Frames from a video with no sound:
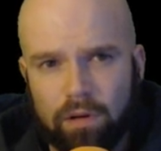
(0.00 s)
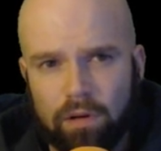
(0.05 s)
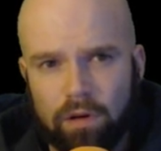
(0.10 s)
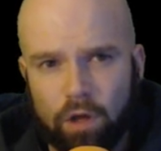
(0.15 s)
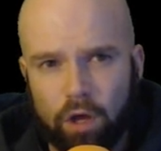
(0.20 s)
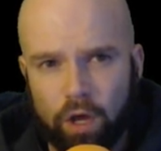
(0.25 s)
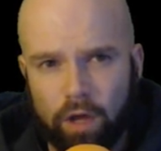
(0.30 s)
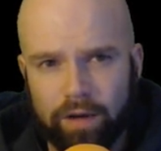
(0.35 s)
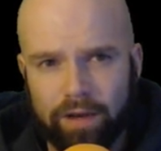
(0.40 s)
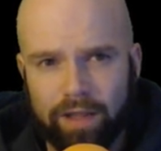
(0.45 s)

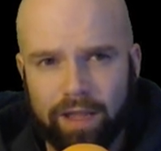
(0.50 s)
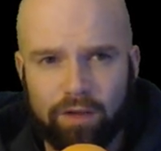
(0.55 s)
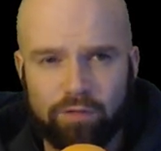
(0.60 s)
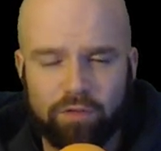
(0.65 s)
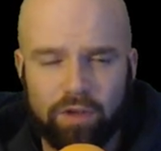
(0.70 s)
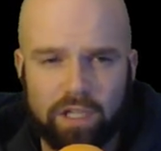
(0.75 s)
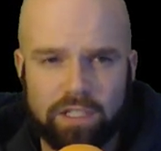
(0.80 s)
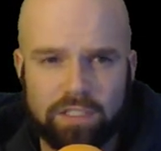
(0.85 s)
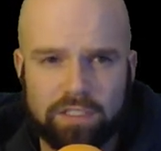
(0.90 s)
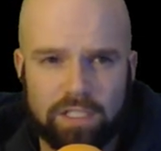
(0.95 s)
on Half
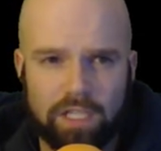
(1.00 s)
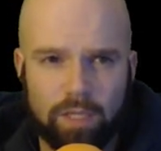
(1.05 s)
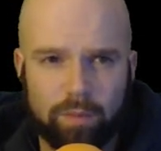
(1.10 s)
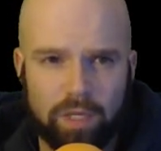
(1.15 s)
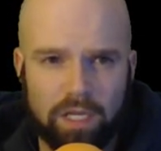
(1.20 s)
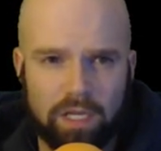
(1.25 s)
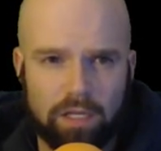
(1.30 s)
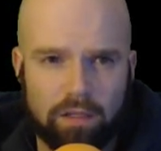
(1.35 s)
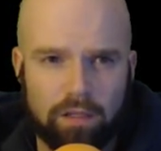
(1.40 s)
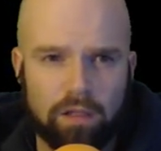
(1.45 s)
Fast
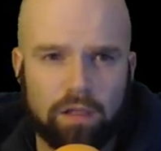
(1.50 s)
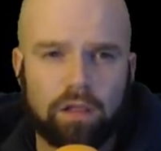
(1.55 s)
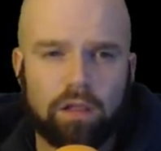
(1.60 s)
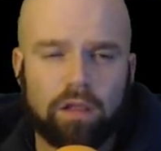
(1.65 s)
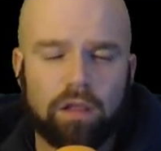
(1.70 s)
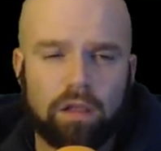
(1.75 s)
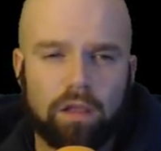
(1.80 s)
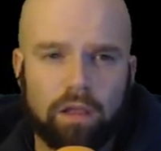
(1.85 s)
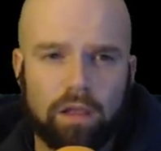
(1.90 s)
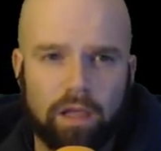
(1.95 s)
Gaming.
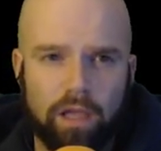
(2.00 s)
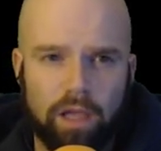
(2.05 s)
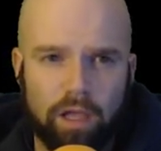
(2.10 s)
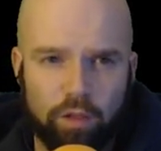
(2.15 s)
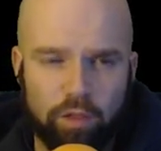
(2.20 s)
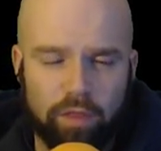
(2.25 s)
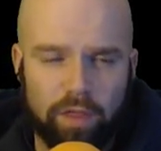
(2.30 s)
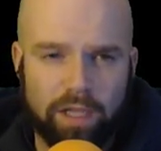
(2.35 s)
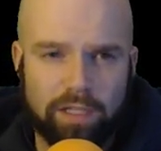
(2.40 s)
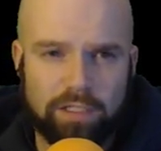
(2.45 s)
And
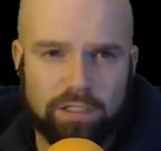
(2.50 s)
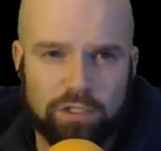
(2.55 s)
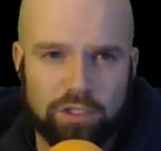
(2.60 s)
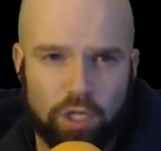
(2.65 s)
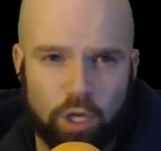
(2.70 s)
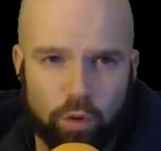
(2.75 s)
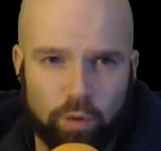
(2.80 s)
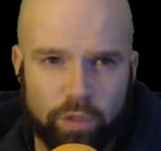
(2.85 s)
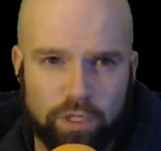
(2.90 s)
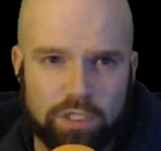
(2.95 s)
thanks as
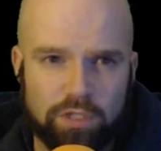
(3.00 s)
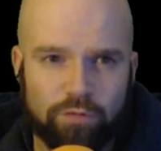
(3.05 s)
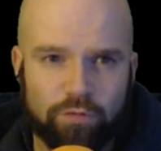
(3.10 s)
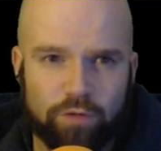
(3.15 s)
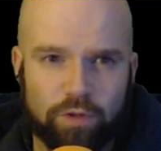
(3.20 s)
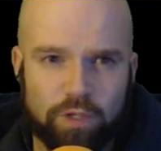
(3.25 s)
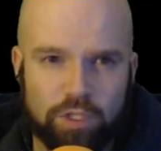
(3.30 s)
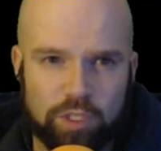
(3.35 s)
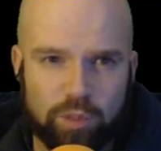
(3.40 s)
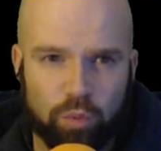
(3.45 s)
always for
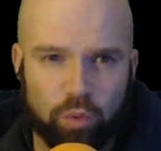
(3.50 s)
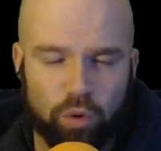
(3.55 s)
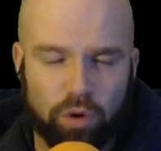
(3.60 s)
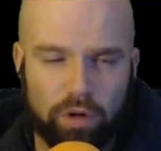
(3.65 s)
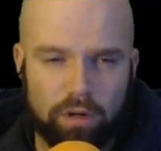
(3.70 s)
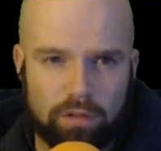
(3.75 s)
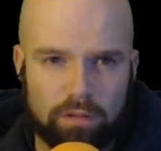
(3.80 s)
the support.